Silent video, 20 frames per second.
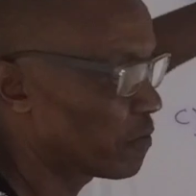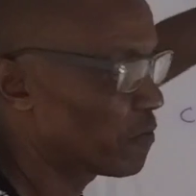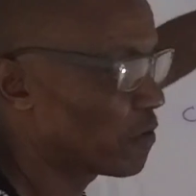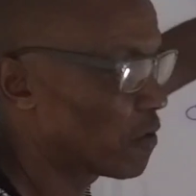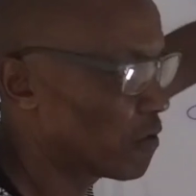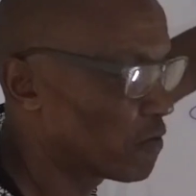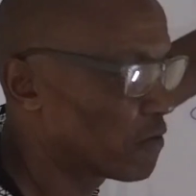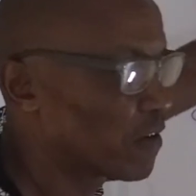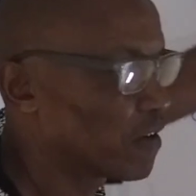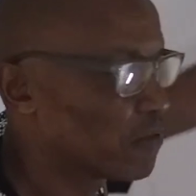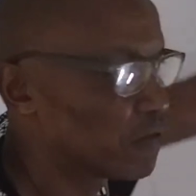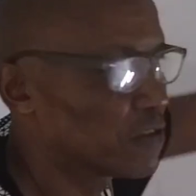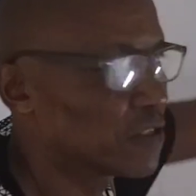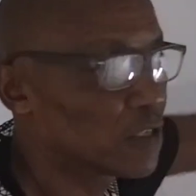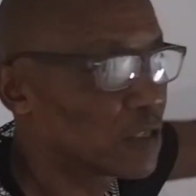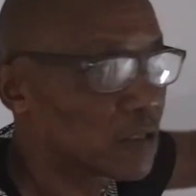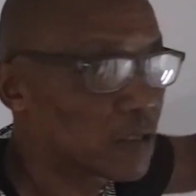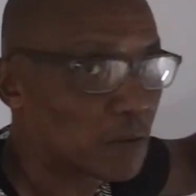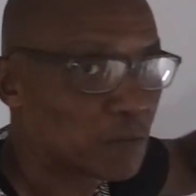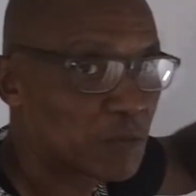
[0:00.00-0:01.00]
4, 5,
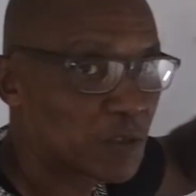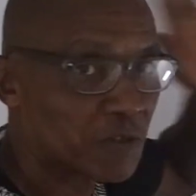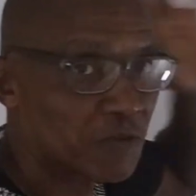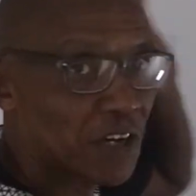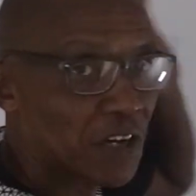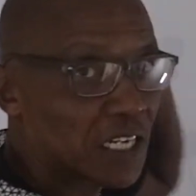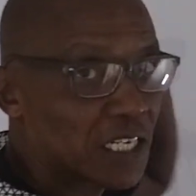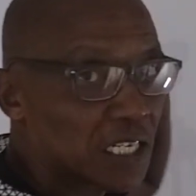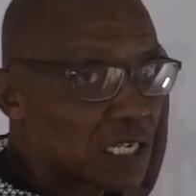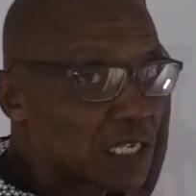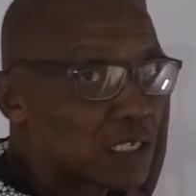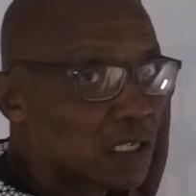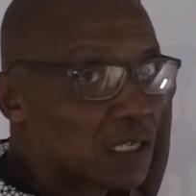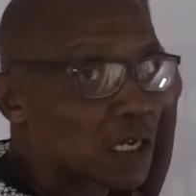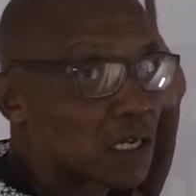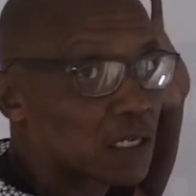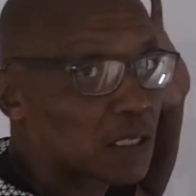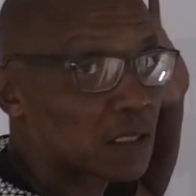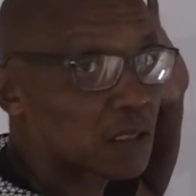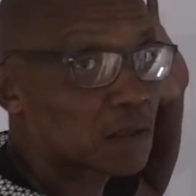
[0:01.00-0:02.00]
6. I'm defining a
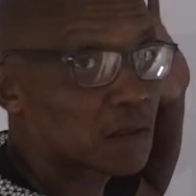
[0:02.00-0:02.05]
set